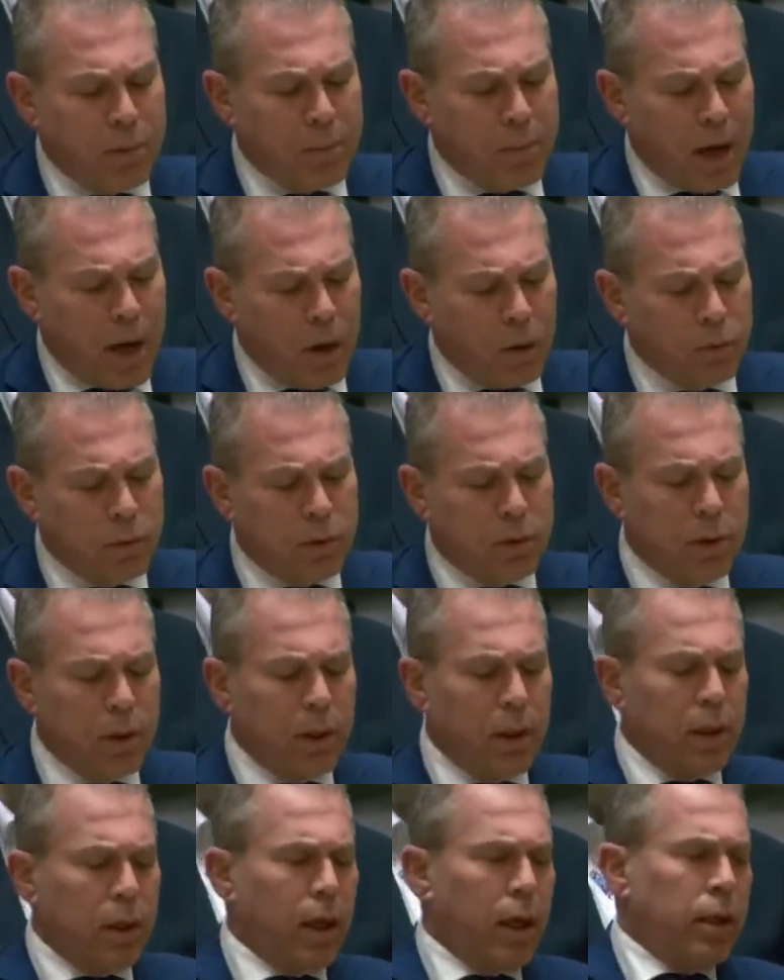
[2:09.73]
Mount
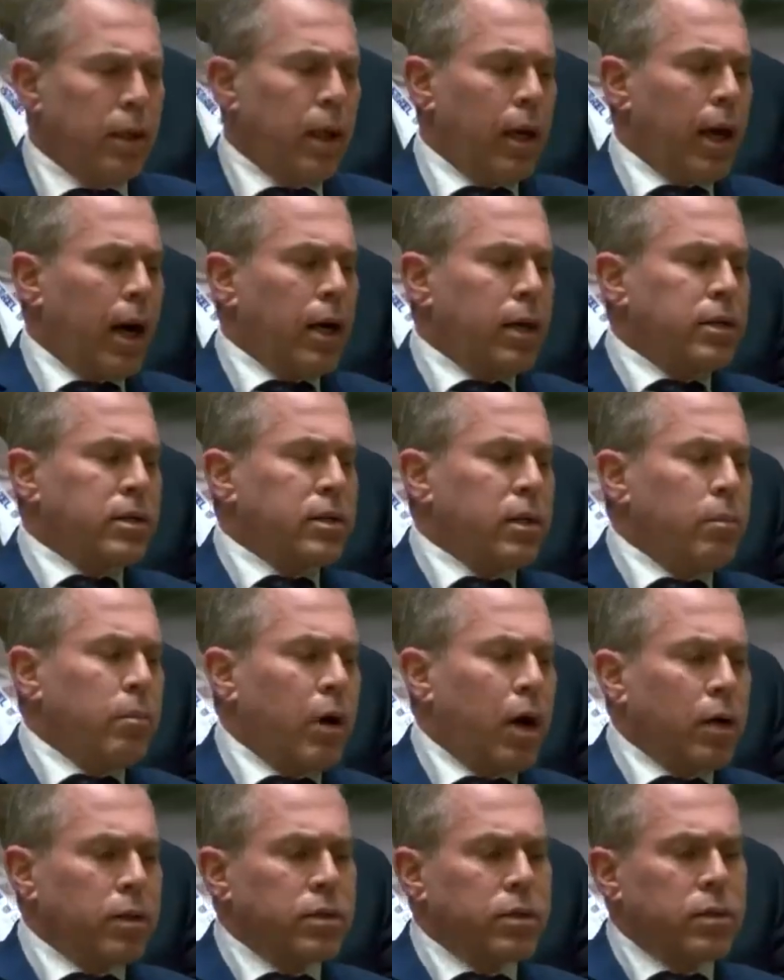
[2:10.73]
and Al-Aqsa
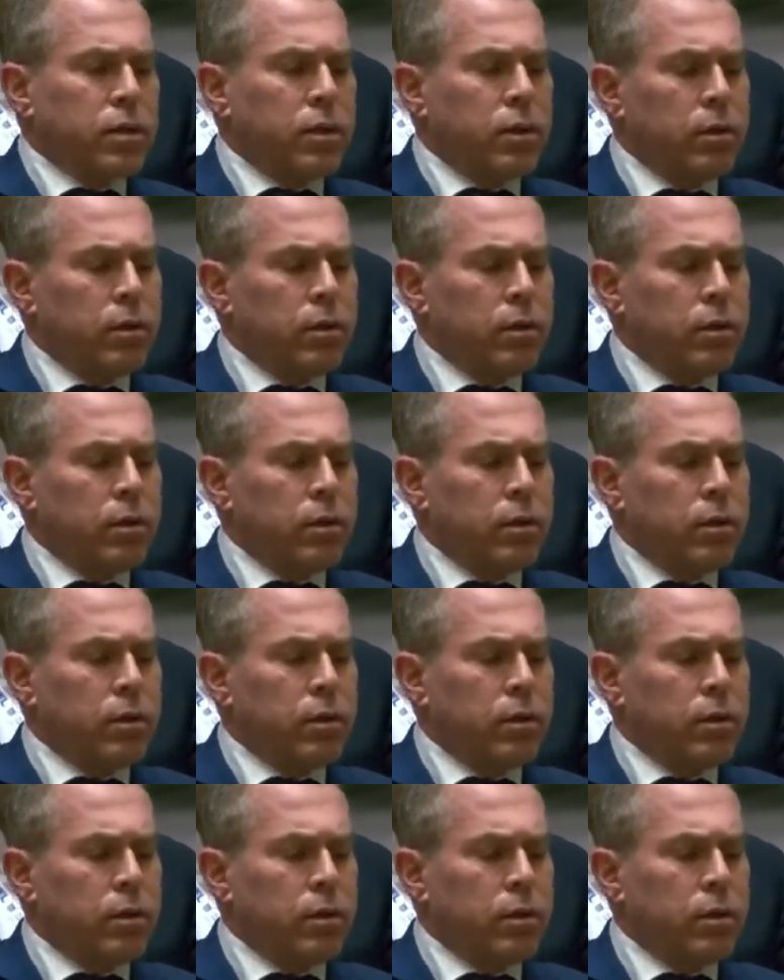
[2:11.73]
Mosque.